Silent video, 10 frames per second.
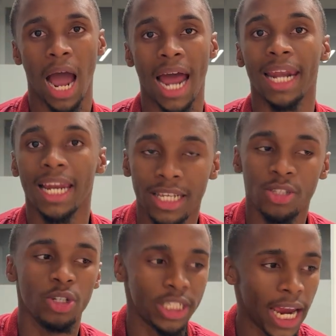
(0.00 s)
unless
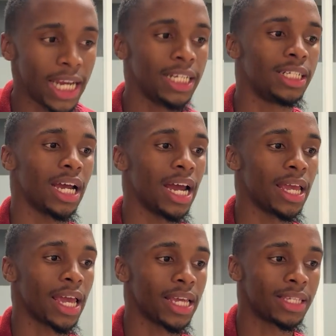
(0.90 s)
you change
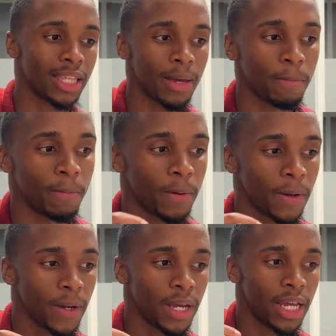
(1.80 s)
a step.
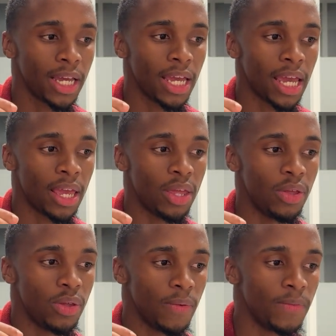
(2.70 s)

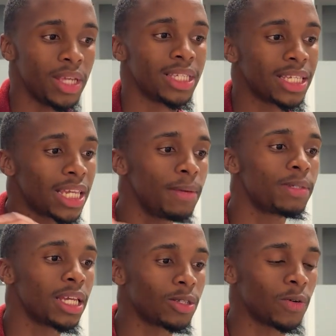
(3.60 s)
Is the same
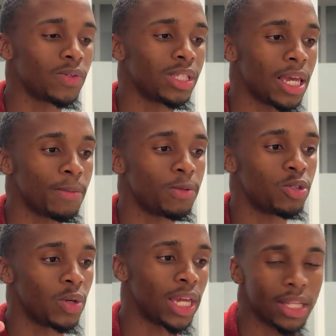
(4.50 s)
set of steps
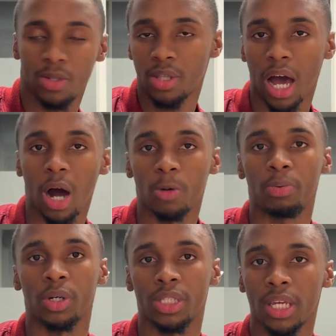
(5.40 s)
to get to the
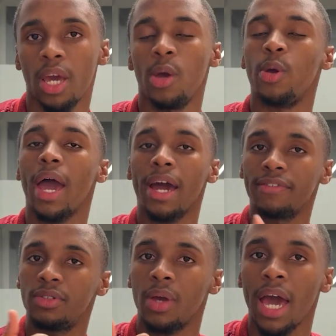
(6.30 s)
output. You have
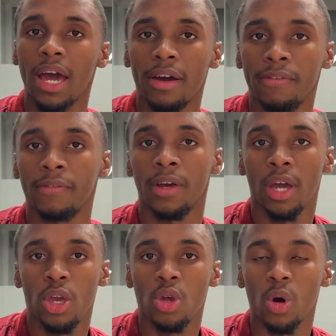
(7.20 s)
to have
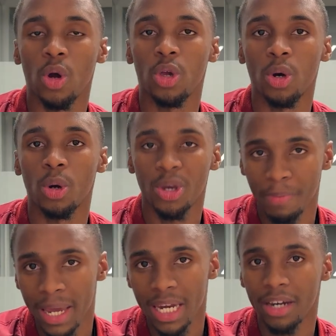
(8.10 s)
your
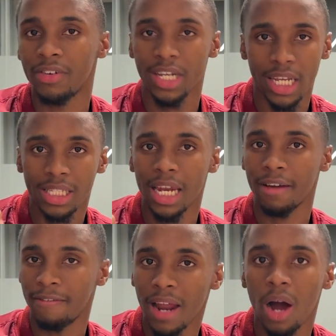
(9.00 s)
main ingredients like
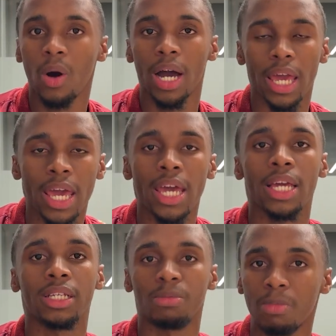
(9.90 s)
flour,
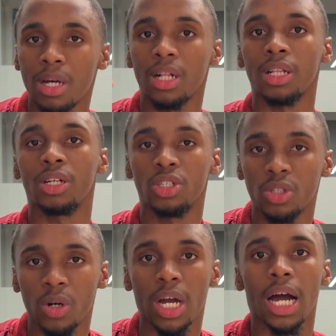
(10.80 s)
eggs, milk,
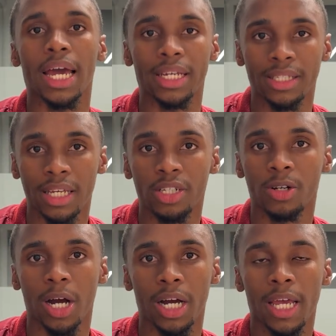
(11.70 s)
sugar,
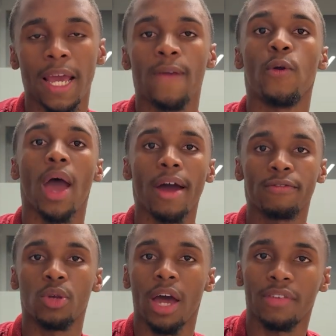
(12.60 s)
etc. You have
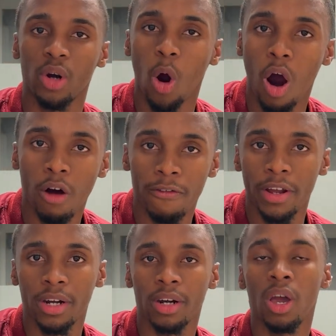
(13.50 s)
to have an
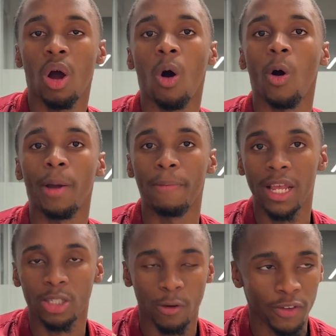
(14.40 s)
oven or a
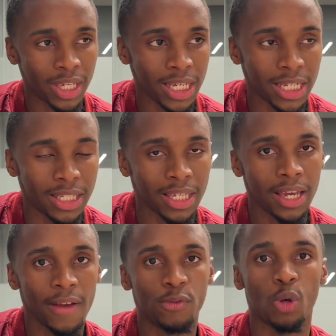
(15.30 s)
place of heat
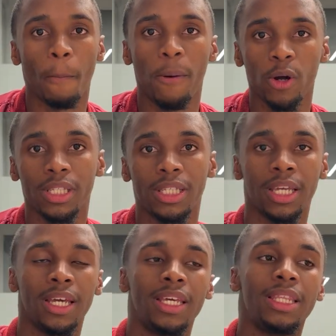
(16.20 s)
to put
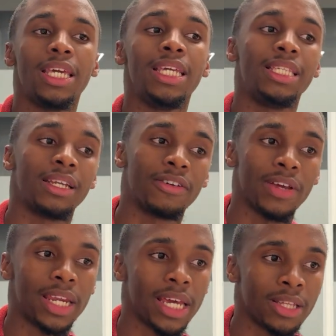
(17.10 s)
these
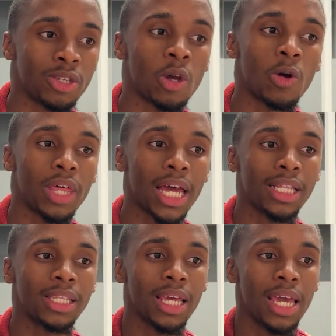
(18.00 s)
ingredients so
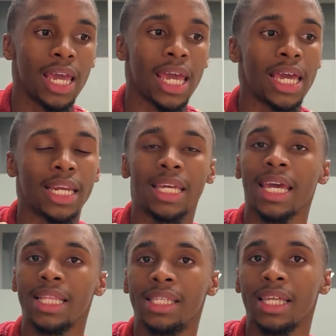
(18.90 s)
that it
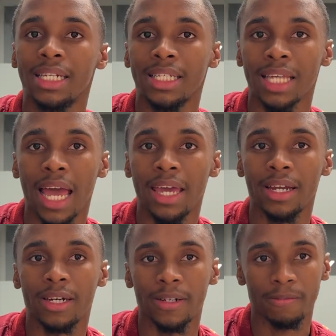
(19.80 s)
gets the
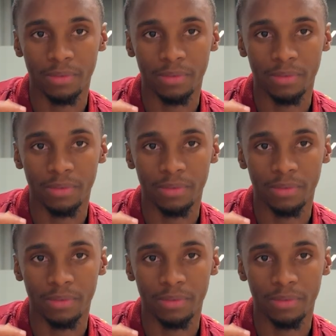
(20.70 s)
desired